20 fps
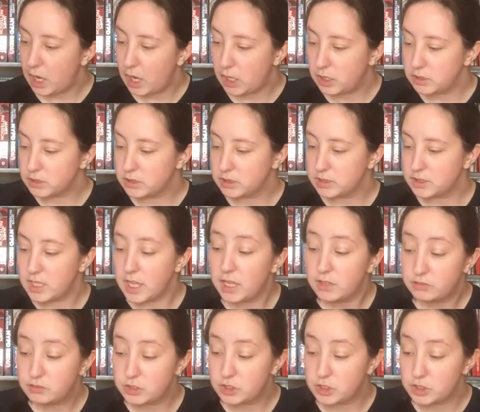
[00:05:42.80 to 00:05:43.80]

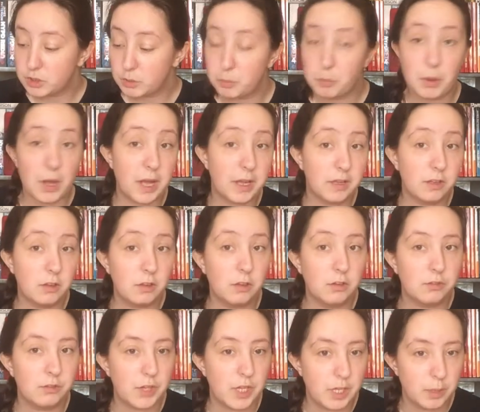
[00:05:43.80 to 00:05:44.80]
Steph's pile
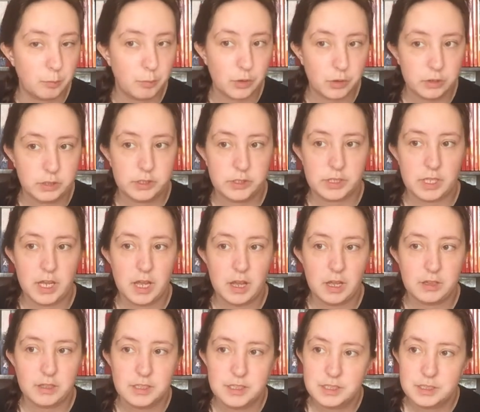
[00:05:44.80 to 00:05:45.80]
of 8 books.
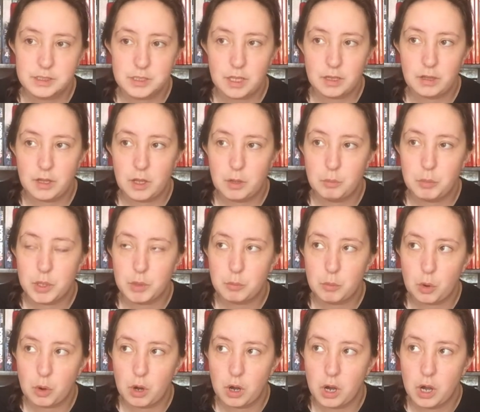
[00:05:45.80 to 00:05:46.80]
This is a little bit
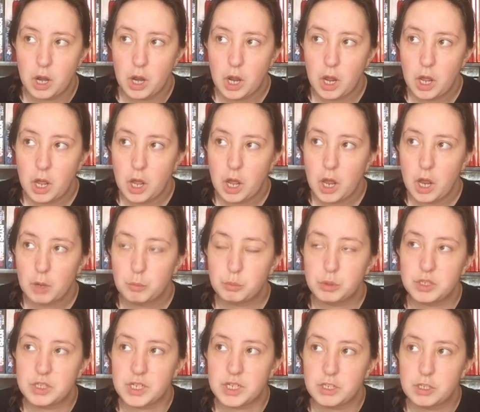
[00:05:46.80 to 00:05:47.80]
more
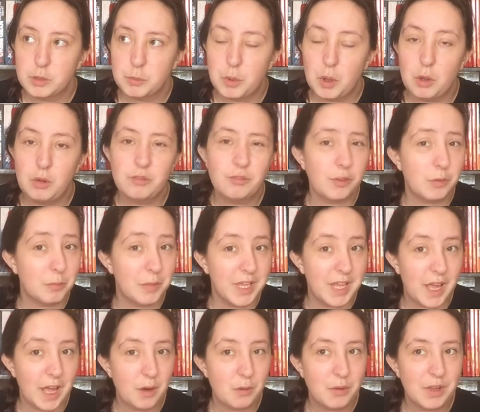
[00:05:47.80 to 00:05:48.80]
predictable for me
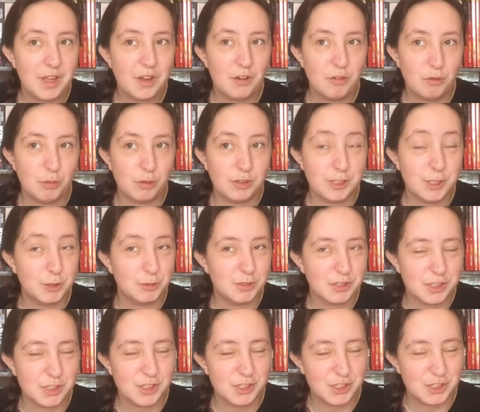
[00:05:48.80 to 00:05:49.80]
anyway of what she was
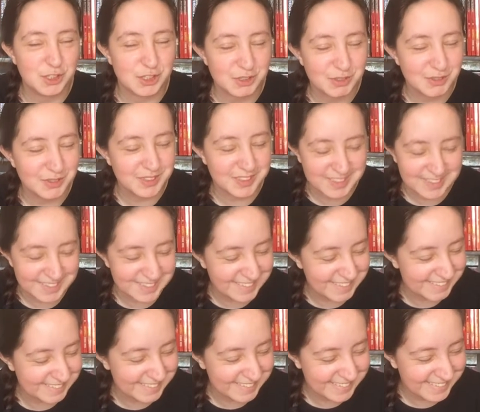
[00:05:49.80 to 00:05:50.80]
going to choose.
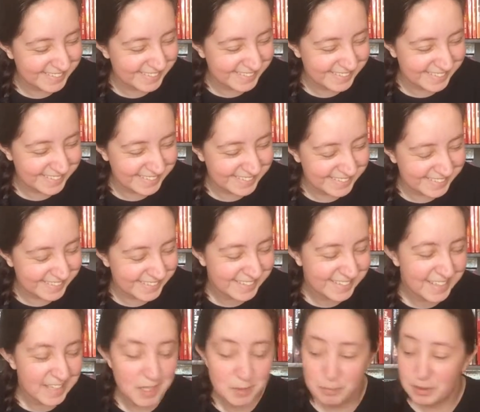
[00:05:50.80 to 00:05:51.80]

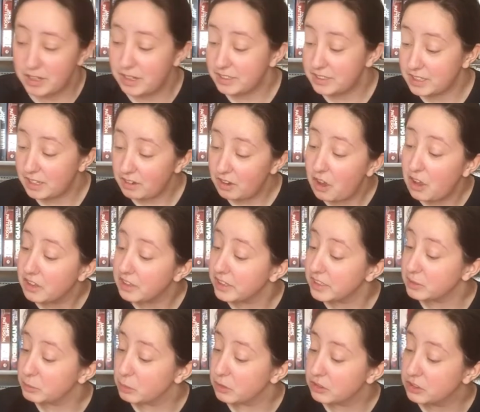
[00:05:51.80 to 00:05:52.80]
Because a lot of these
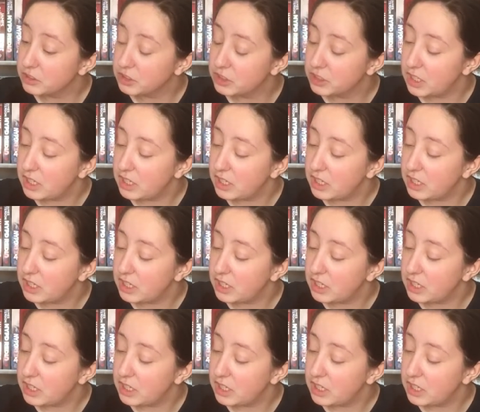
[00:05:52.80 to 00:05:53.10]
books